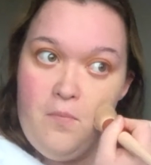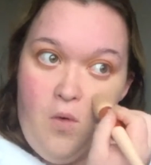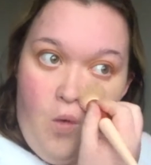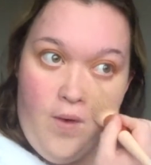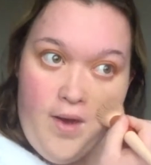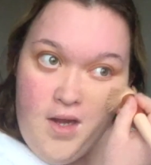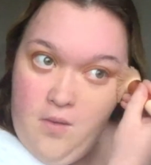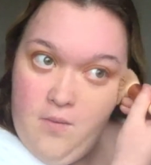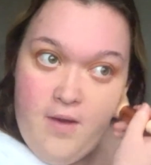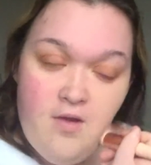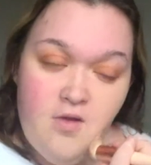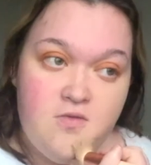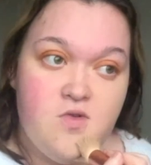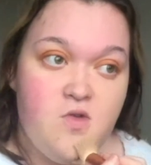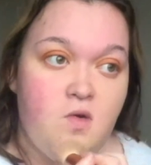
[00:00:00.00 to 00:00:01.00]
point in where
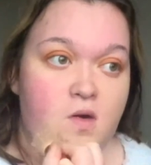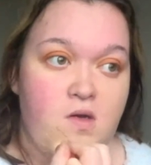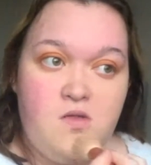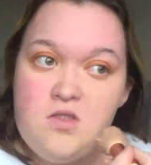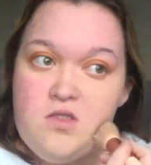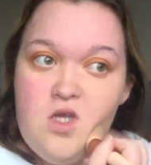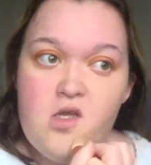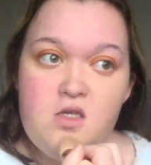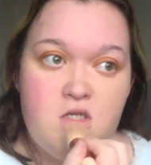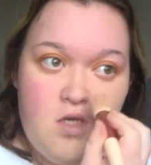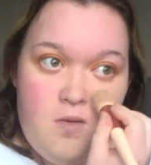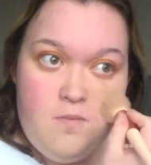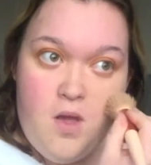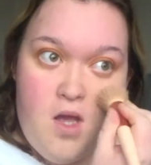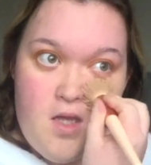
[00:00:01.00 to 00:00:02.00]
school. I was such a
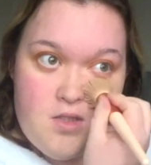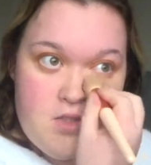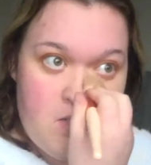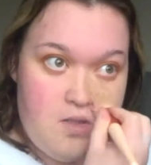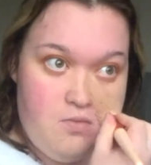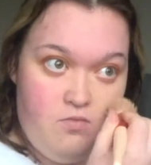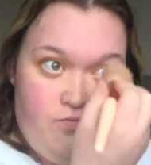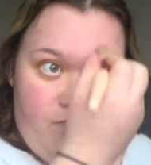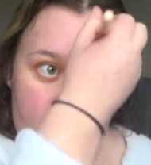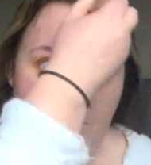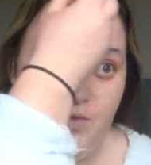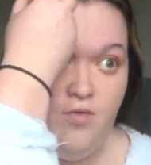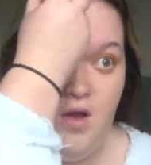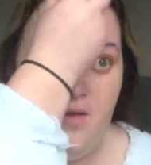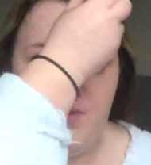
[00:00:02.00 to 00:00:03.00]
person that
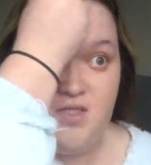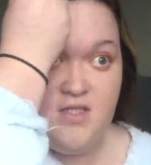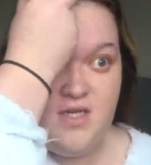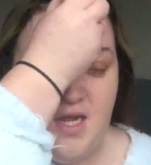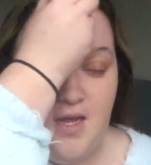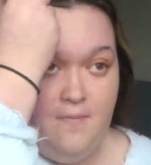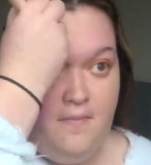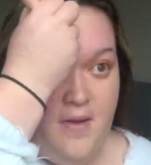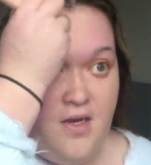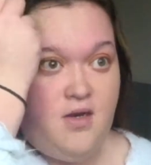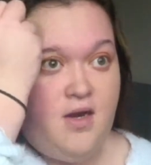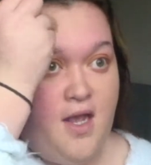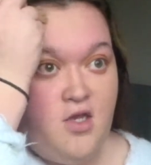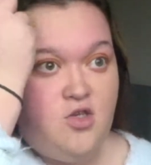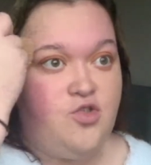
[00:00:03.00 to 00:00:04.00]
would rather stay in bed an
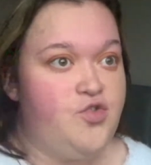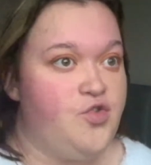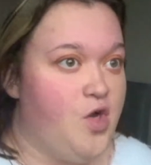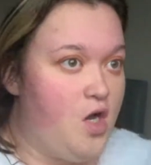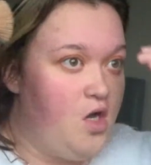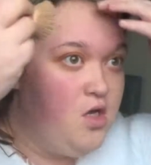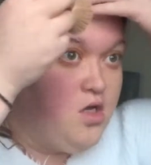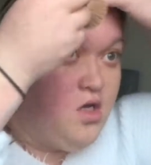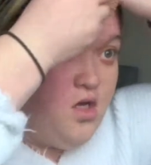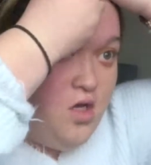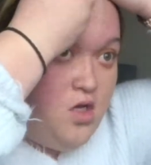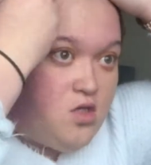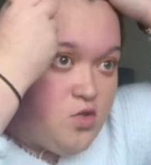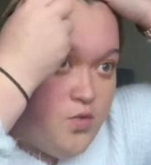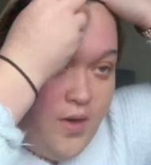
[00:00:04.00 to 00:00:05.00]
extra
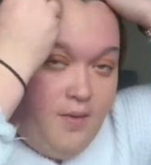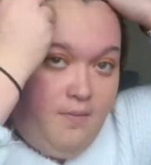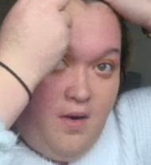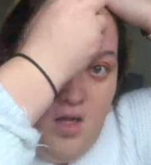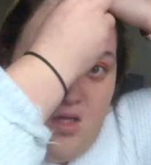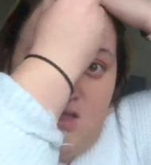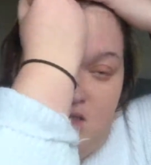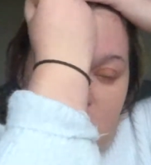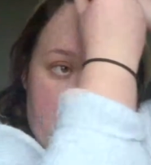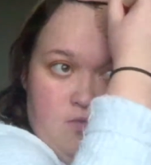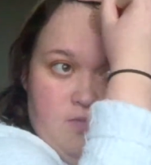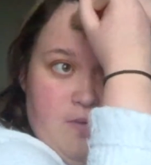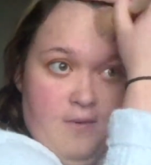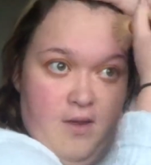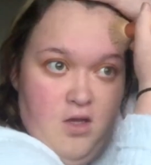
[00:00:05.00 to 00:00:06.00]
20 minutes than do
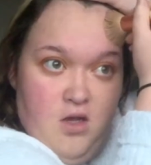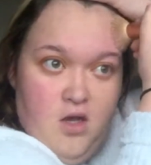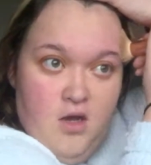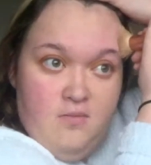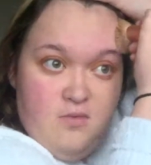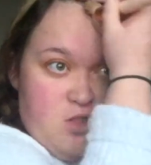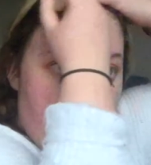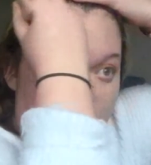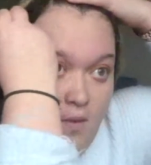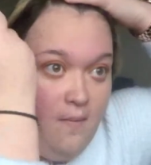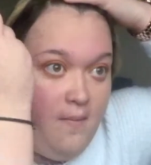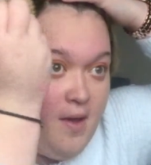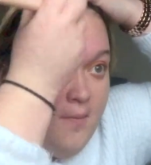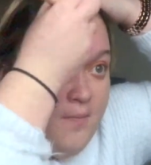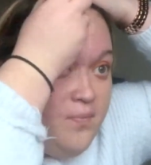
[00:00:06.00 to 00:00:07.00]
my makeup. Do you know what
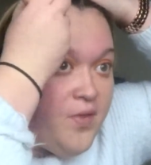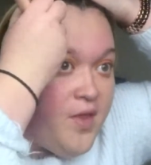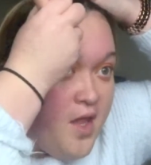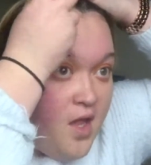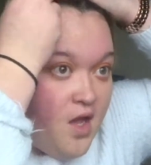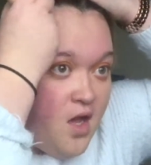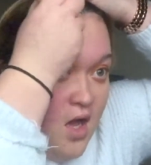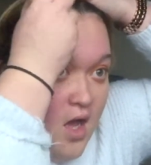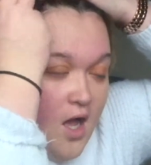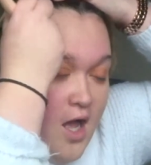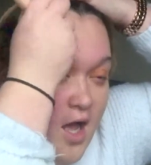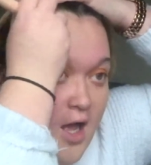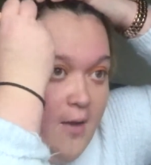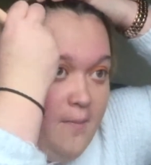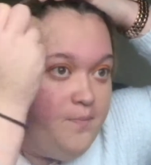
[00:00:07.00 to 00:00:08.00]

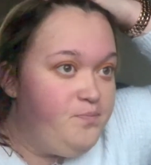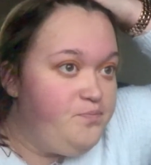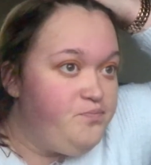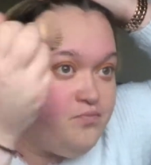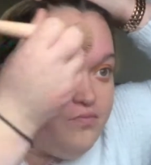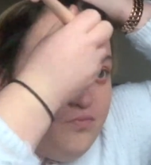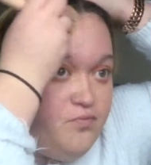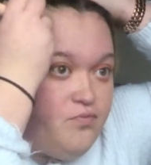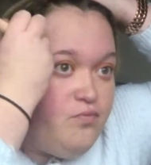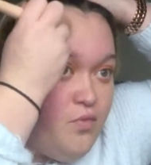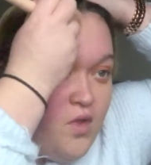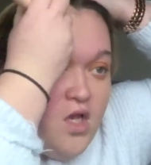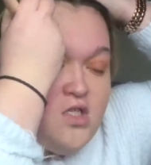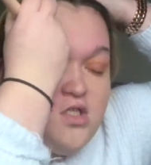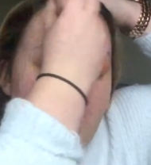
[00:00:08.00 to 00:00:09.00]
I mean?
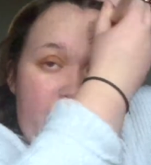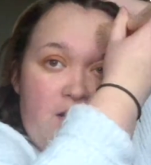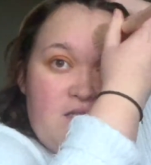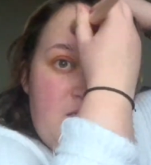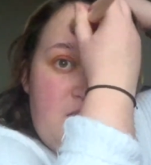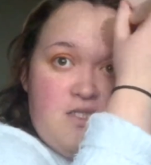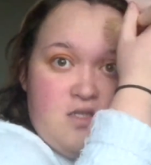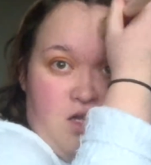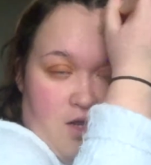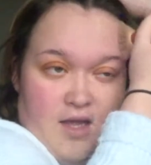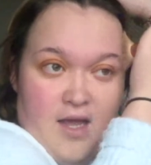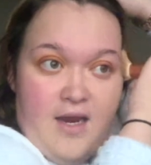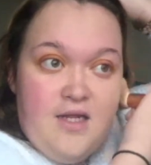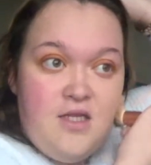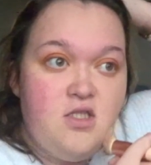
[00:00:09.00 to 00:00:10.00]
So when I did start
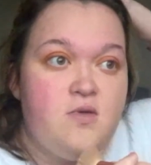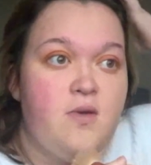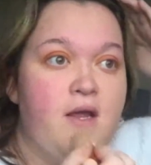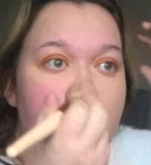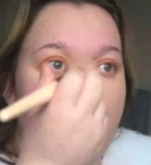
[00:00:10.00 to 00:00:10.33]
getting into it,